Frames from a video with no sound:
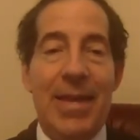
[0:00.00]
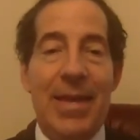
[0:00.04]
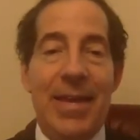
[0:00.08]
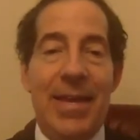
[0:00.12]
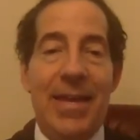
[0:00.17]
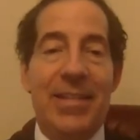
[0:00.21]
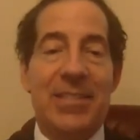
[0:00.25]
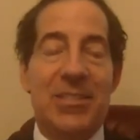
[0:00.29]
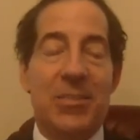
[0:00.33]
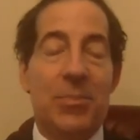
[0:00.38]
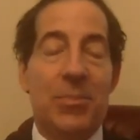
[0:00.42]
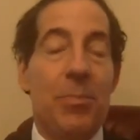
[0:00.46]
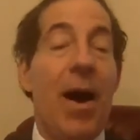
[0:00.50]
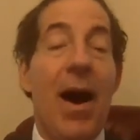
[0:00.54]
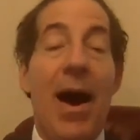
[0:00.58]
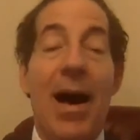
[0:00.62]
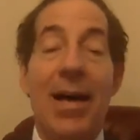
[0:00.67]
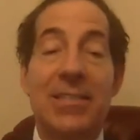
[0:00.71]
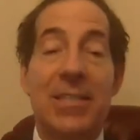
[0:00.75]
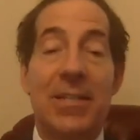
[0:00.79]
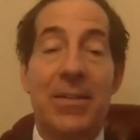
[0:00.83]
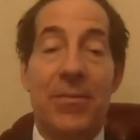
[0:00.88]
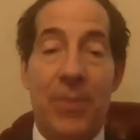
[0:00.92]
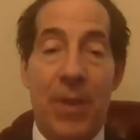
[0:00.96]
its
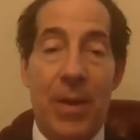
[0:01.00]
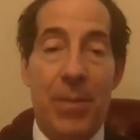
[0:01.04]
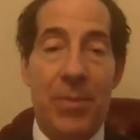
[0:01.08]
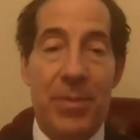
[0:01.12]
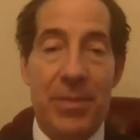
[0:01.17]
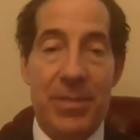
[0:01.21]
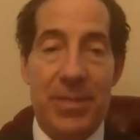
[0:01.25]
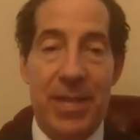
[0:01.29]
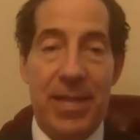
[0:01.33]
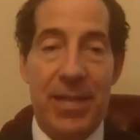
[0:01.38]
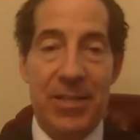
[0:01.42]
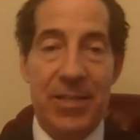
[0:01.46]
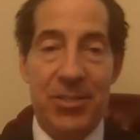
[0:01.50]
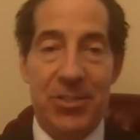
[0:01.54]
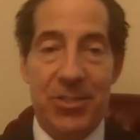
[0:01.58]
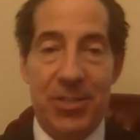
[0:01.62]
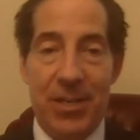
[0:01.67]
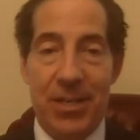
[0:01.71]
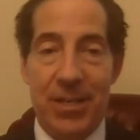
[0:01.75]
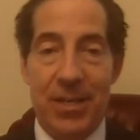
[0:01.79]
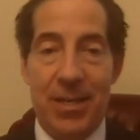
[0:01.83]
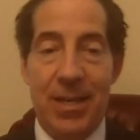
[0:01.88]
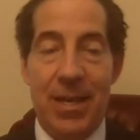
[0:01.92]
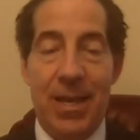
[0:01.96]
positive
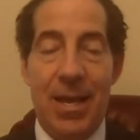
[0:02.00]
reputation